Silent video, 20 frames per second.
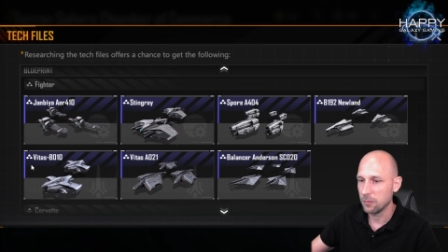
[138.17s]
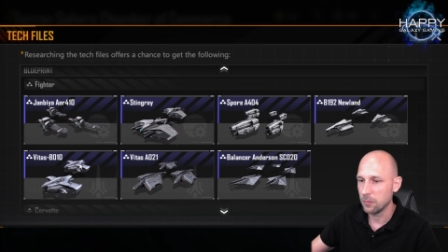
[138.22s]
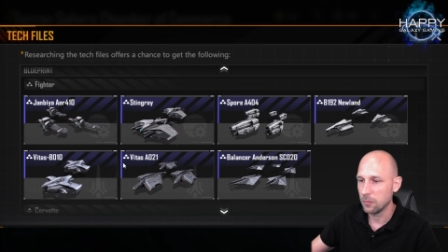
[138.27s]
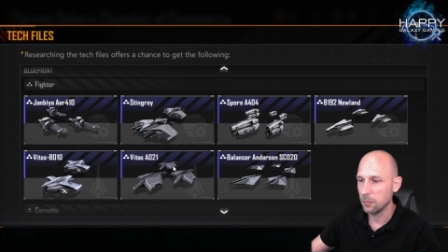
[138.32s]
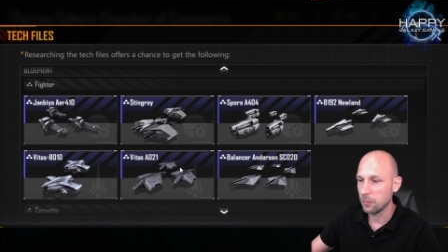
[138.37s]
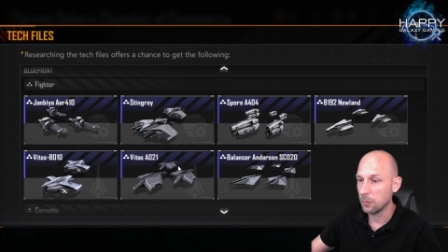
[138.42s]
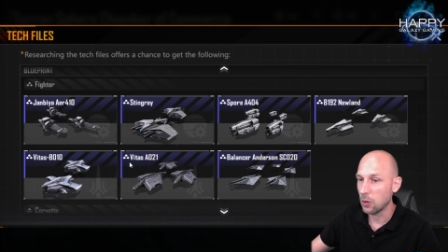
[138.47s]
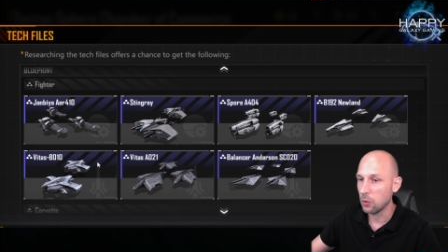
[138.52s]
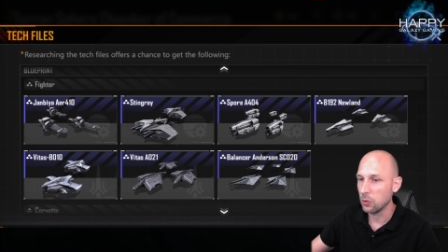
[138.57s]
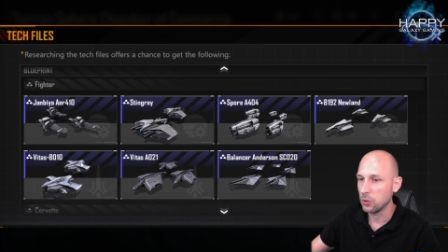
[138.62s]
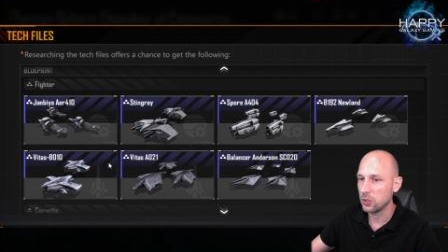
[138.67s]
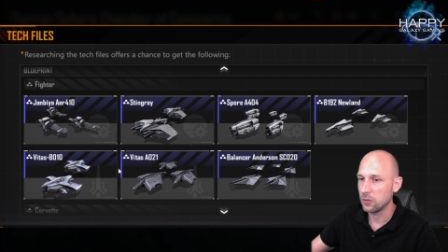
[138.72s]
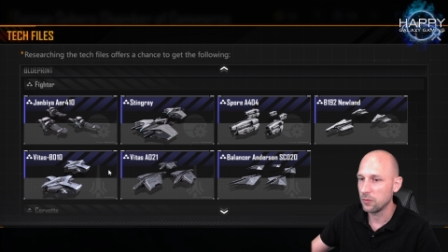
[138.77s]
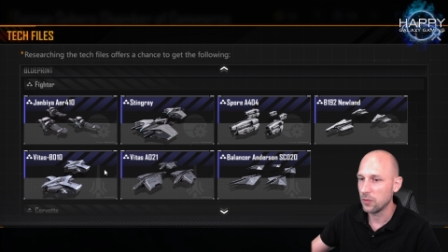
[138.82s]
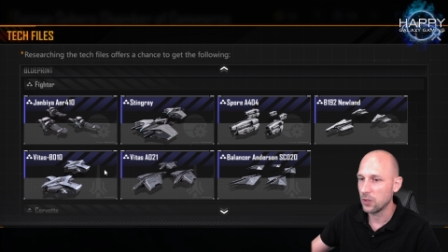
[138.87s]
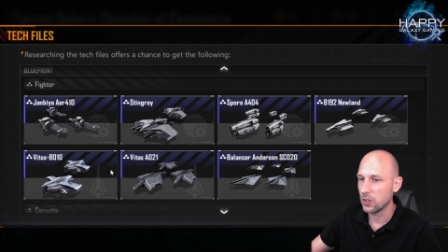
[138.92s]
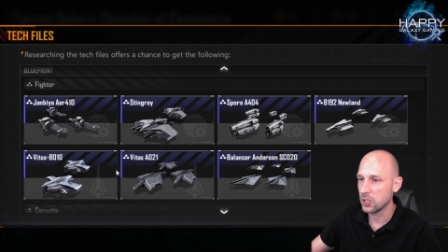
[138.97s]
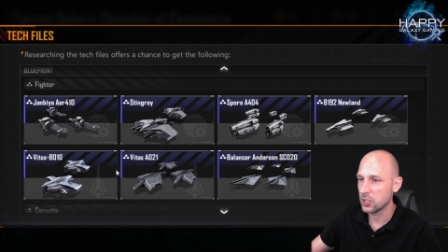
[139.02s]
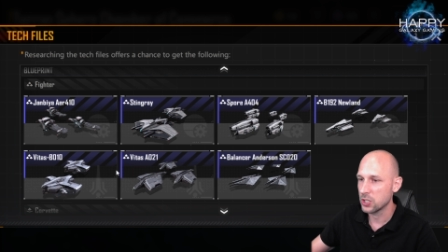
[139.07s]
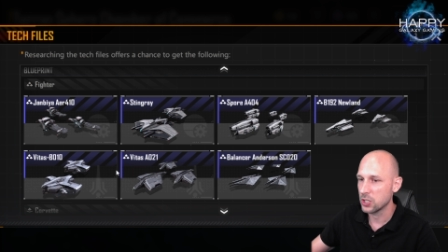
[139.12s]
both
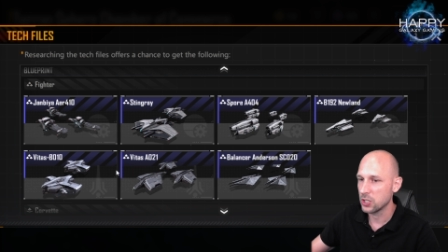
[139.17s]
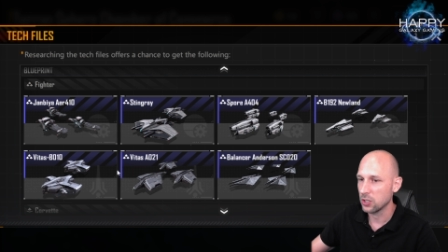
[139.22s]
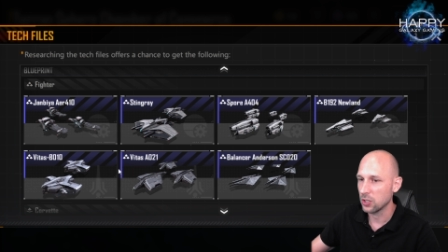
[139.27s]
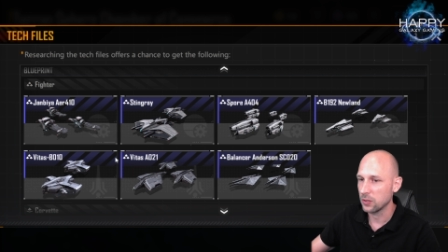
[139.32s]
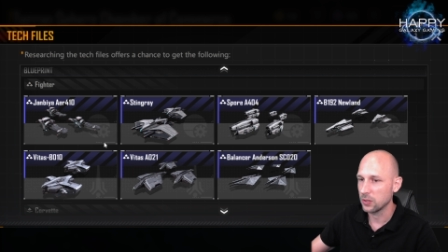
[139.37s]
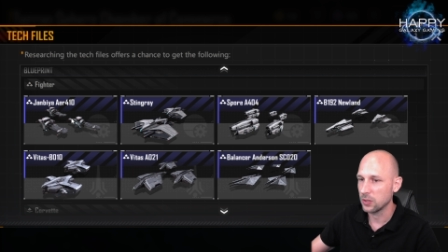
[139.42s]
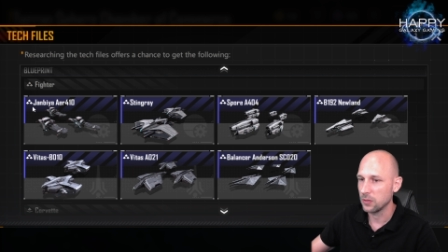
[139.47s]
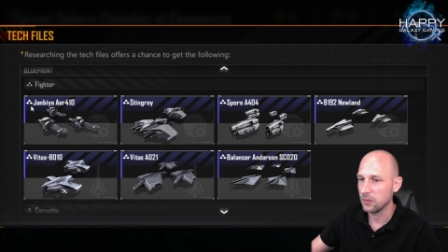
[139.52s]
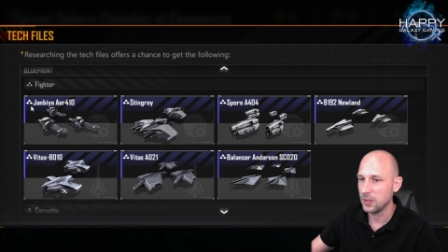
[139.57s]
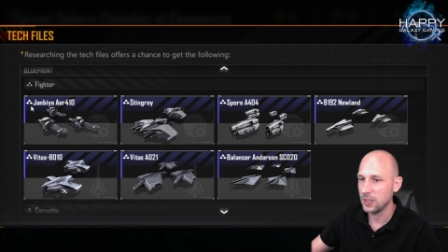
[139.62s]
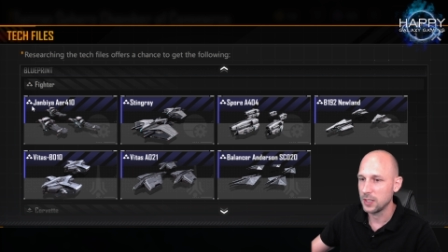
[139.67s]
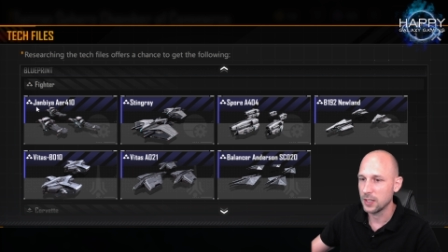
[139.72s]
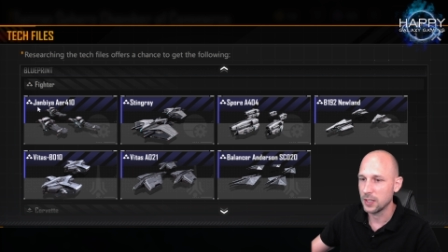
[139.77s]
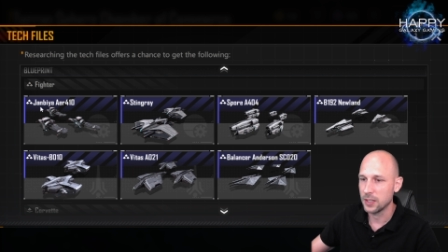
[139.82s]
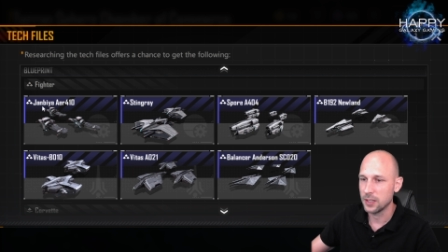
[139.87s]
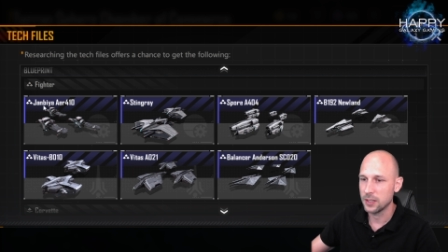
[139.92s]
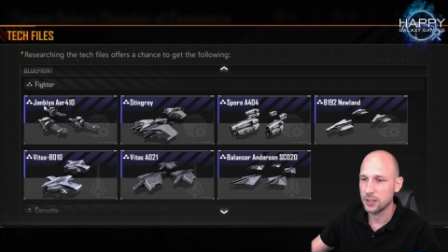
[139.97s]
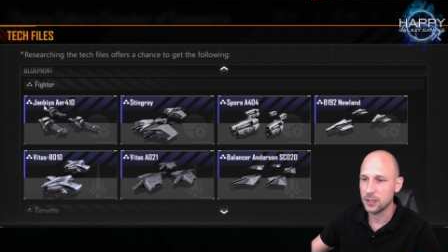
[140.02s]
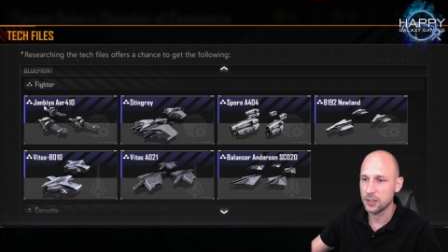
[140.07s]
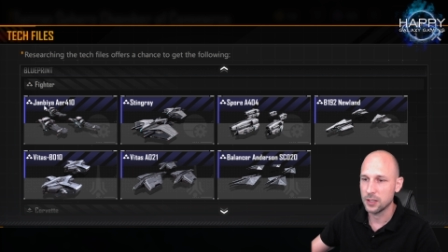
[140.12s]
versions of the
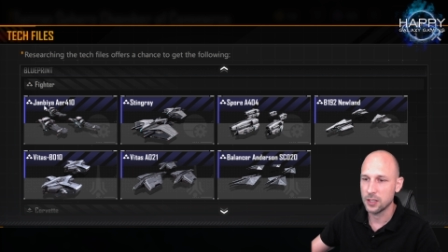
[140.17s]
Vitas,